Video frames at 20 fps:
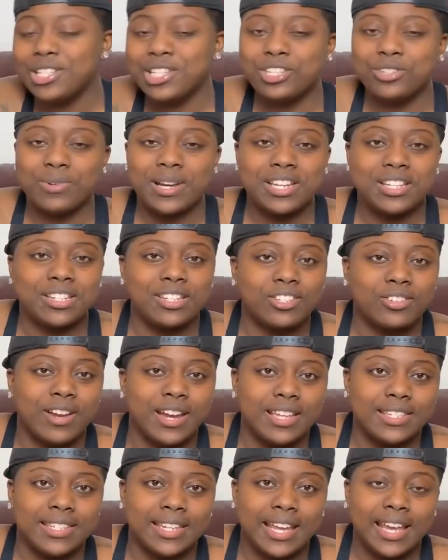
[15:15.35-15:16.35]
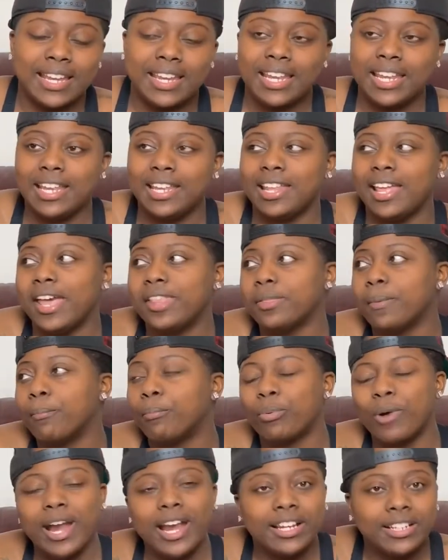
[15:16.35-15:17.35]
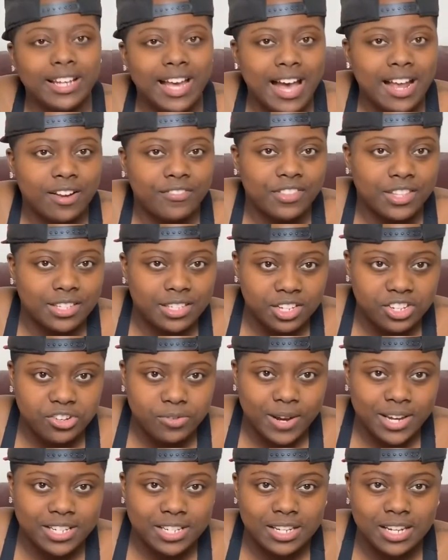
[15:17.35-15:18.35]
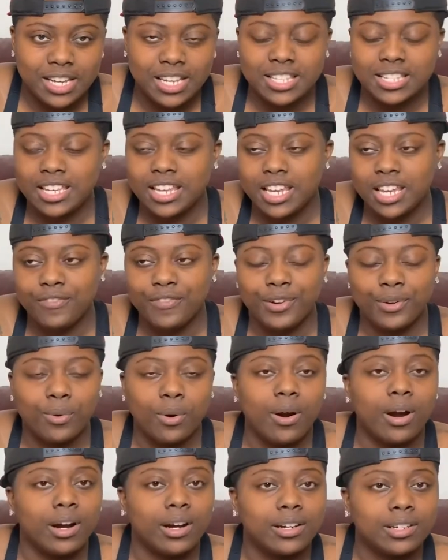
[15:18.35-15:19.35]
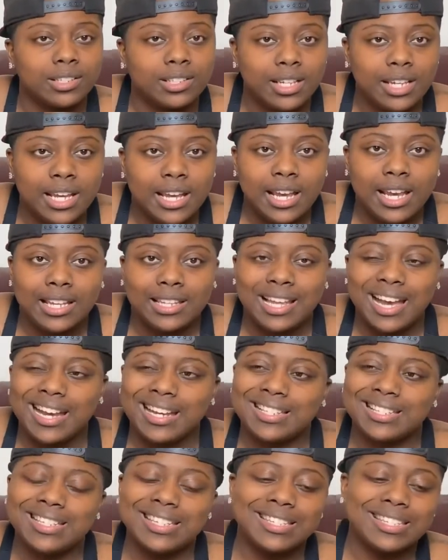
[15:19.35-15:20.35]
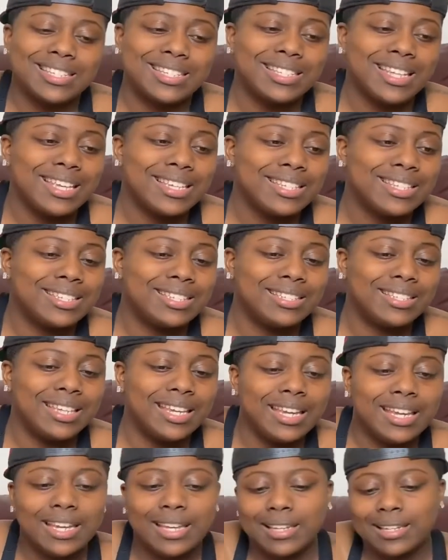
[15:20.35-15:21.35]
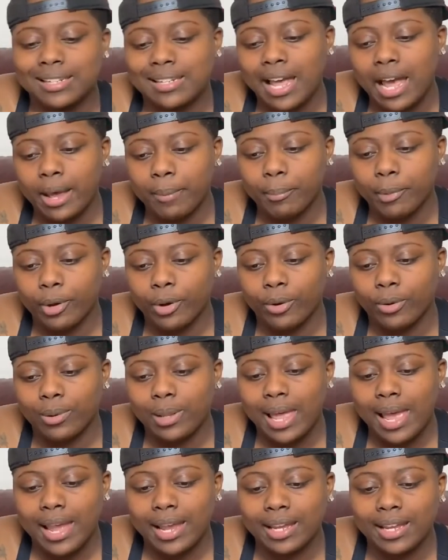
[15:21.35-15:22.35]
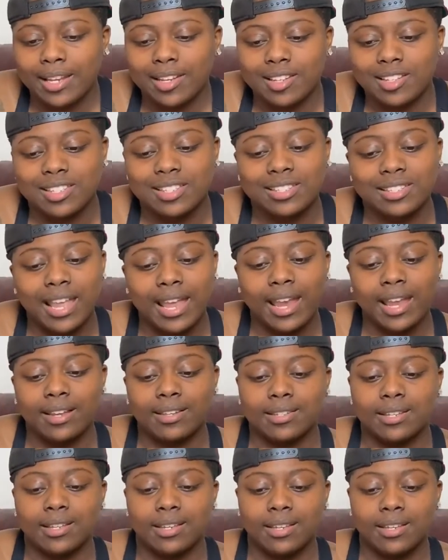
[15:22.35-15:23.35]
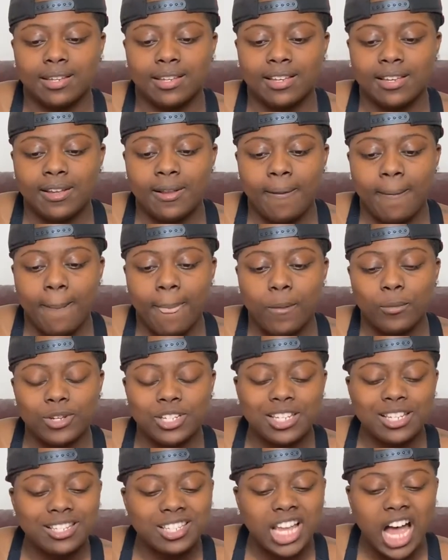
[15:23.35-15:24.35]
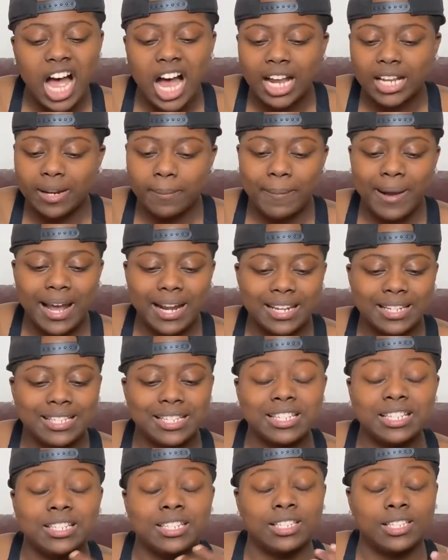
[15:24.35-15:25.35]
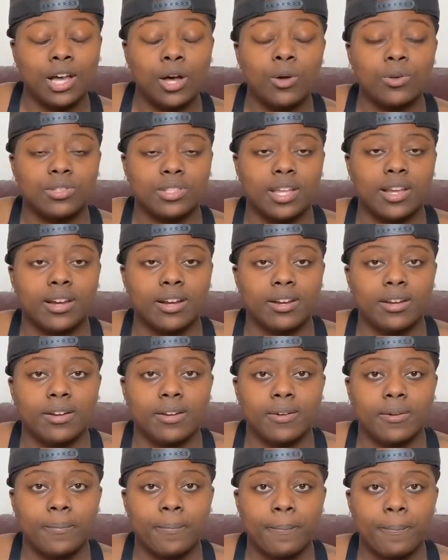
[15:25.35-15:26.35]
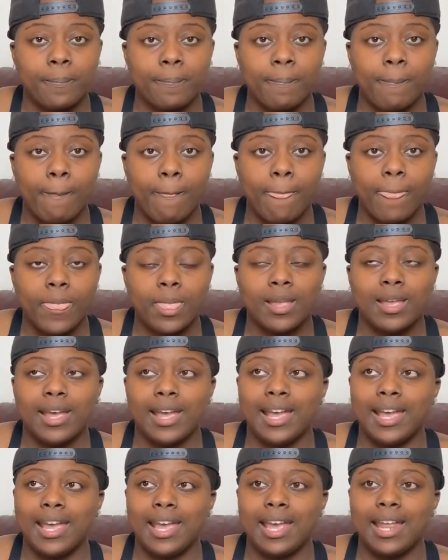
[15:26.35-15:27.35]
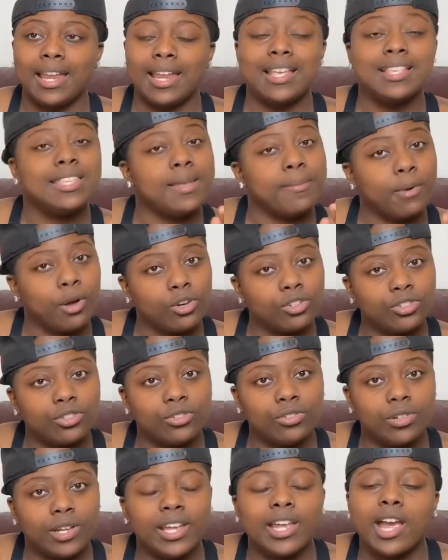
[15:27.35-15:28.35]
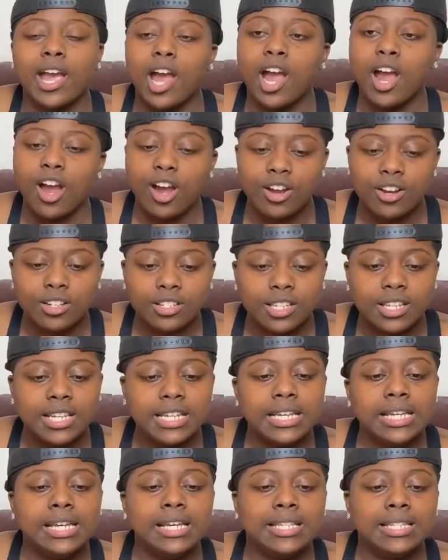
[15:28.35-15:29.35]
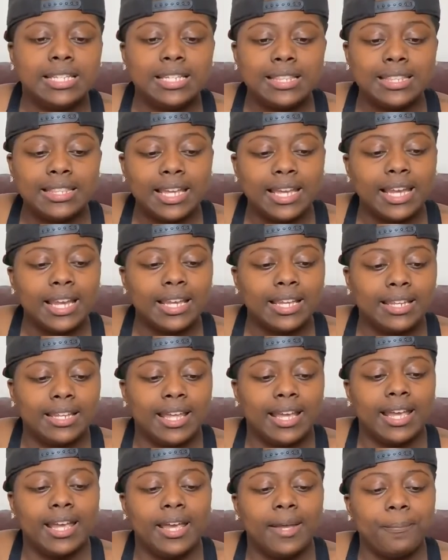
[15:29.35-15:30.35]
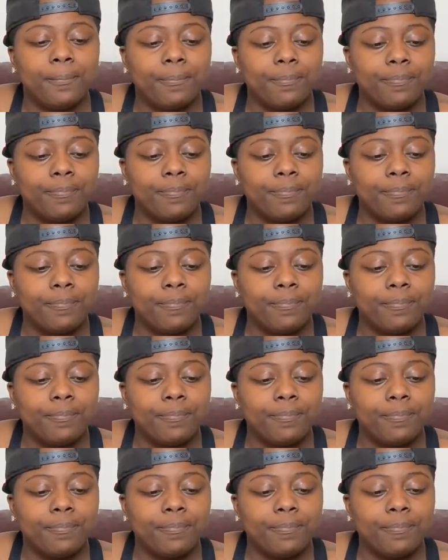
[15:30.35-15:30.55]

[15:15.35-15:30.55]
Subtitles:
situation is crazy. And the breakdown of the situation is even worse. Like, just seeing Domo, like, in the state, when she's talking about it, she just goes there. And it's emotional. It hurts to think that